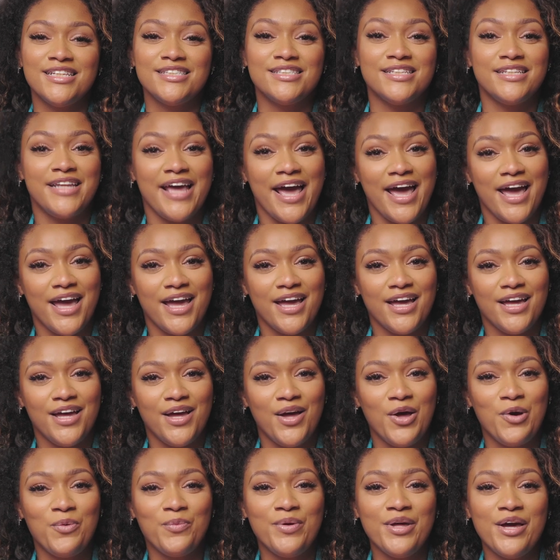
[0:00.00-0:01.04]
Today,
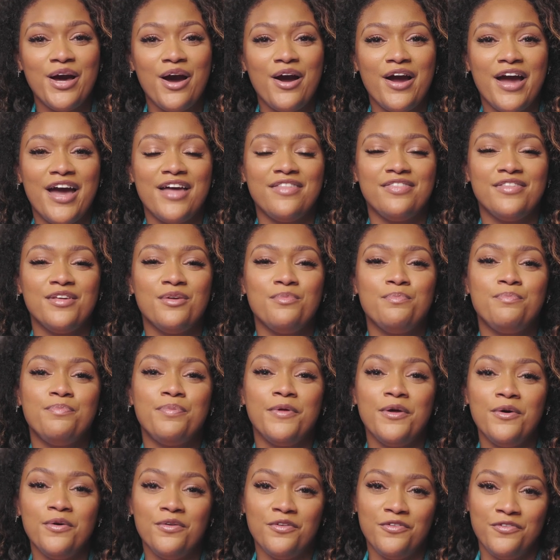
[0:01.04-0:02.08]
we are at the
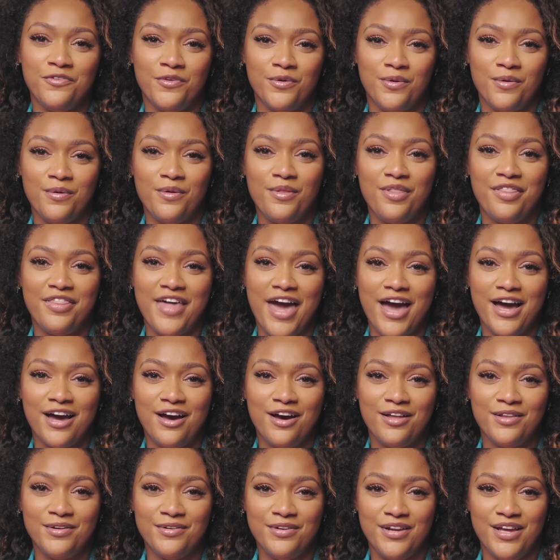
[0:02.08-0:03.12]
beautiful That
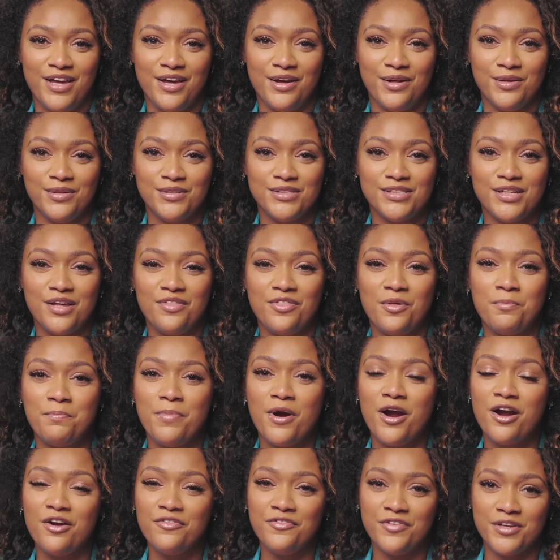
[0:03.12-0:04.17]
Color Nails, the
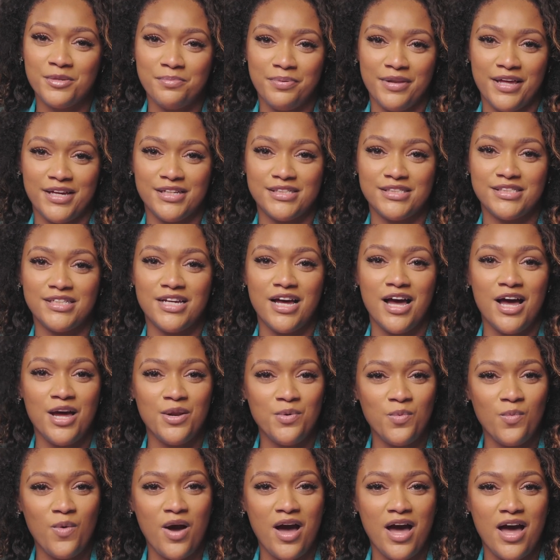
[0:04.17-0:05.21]
perfect place to
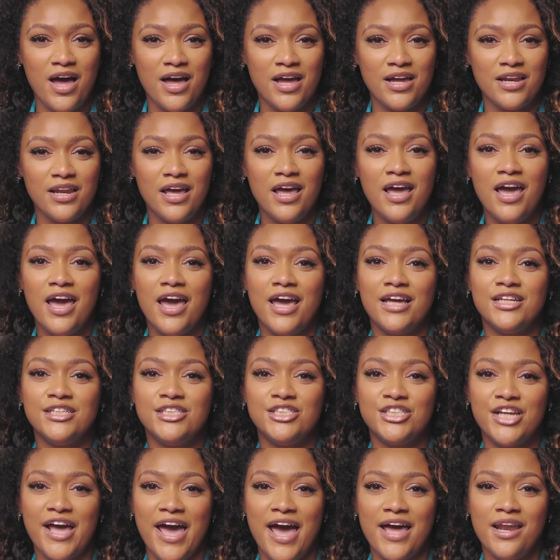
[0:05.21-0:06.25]
unwind and
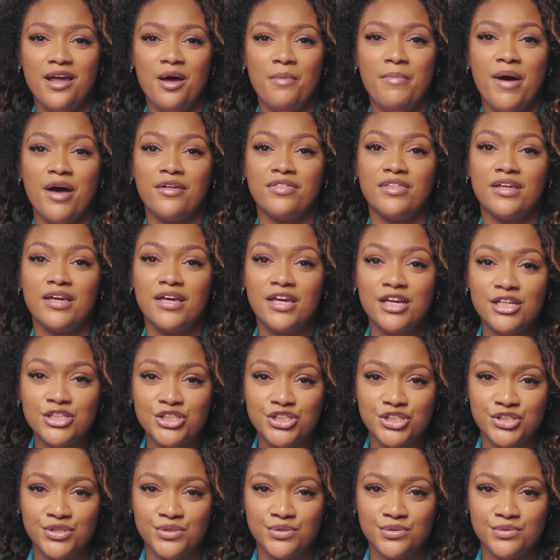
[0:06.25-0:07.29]
chat about the
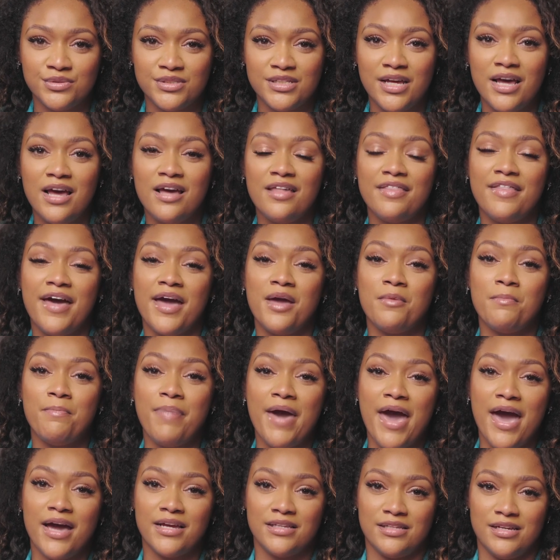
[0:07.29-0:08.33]
issues that
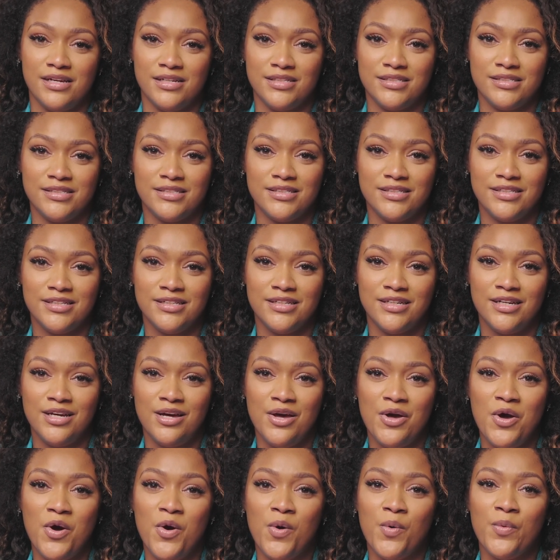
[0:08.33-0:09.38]
impact us.
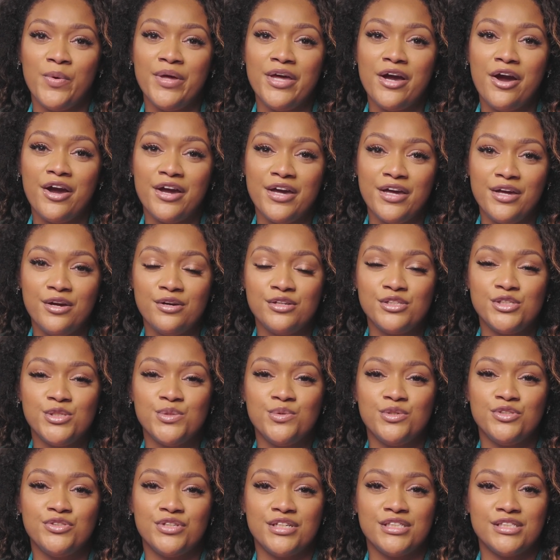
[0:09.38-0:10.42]
We are here to
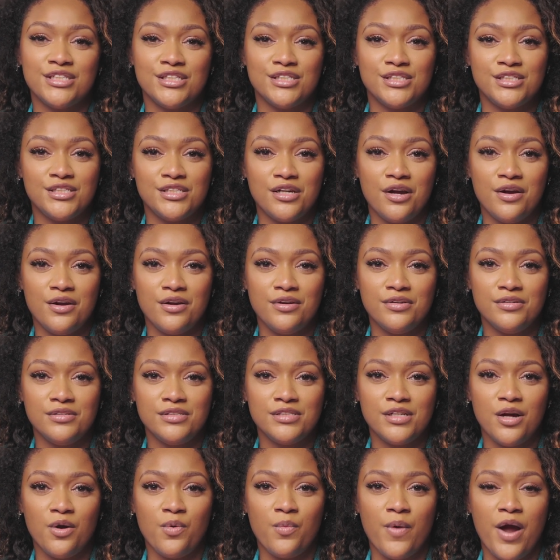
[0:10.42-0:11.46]
address concerns
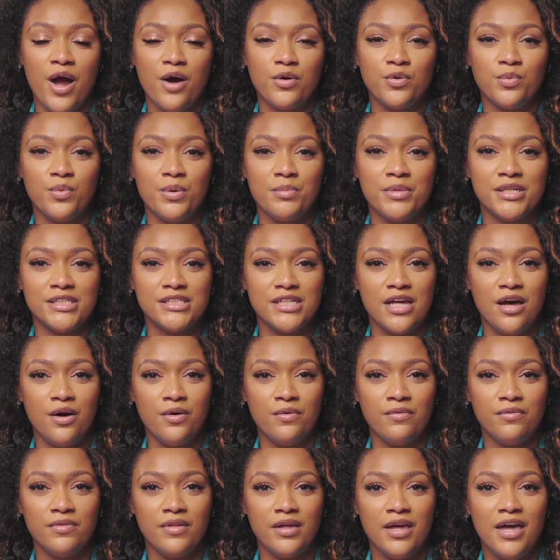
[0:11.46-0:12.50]
around women's
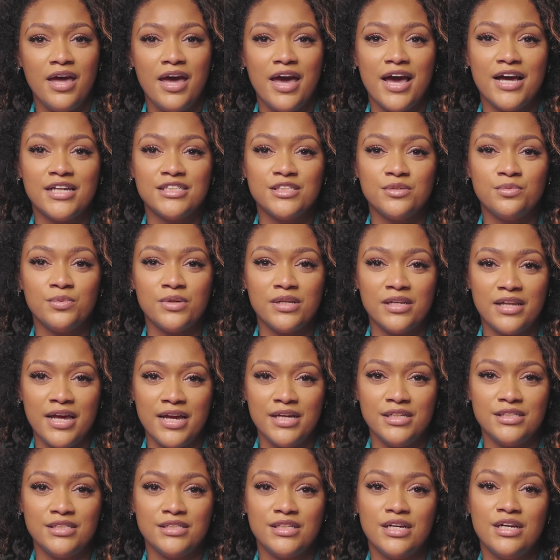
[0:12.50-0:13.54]
health as it
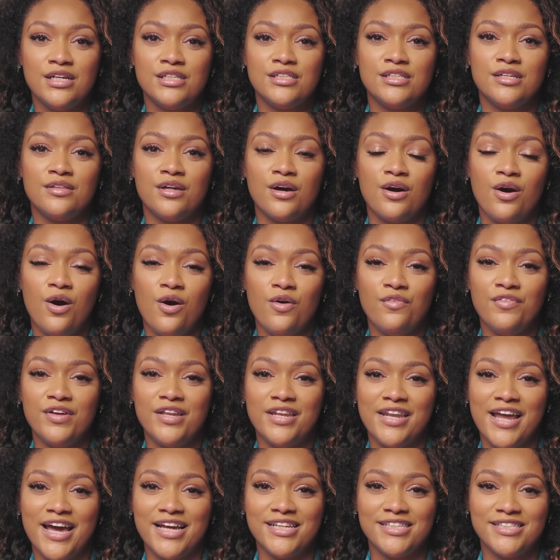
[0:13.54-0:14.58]
relates to the
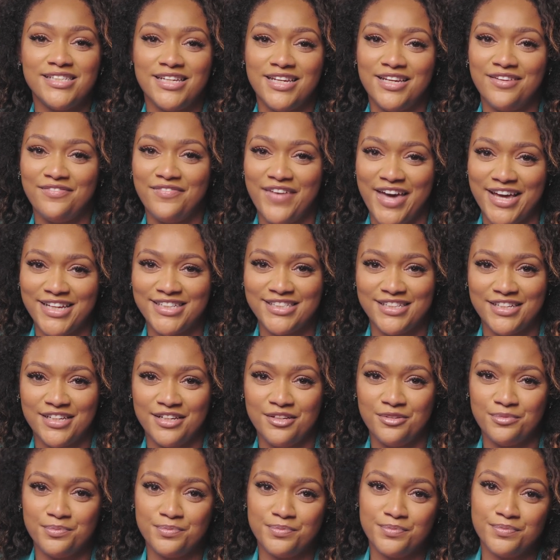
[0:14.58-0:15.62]
COVID-19
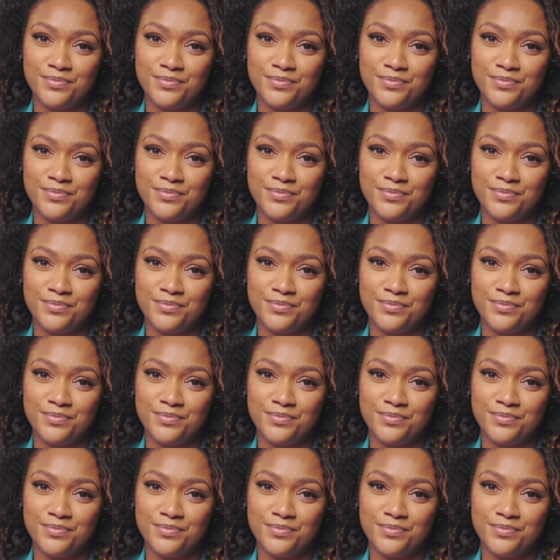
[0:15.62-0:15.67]
vaccine.